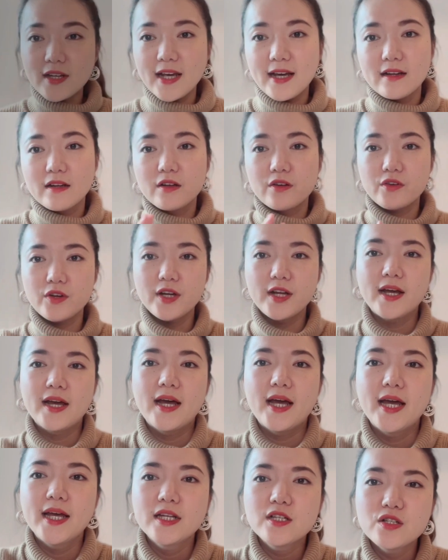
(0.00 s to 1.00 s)
category,
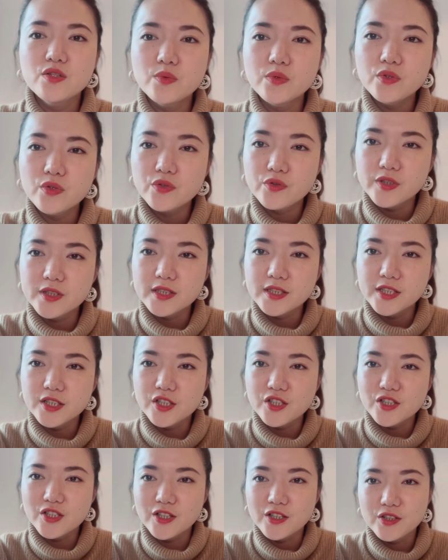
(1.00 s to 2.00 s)
I just want to quickly
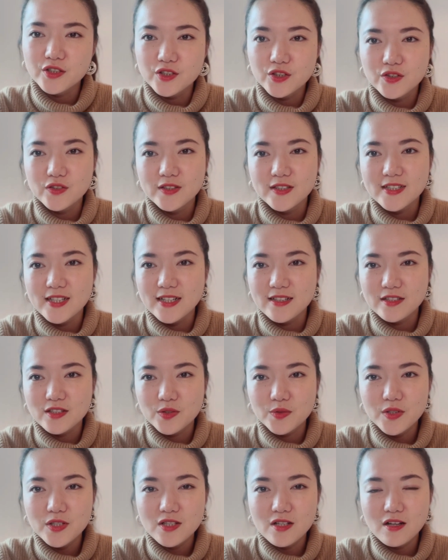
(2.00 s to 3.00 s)
share two
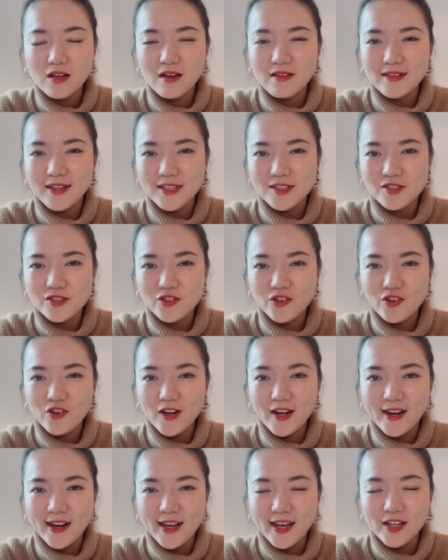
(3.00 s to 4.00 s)
accessories I got last year
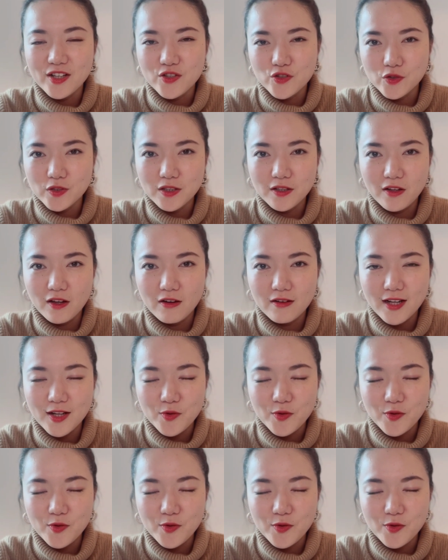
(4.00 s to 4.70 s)
and I enjoyed a lot,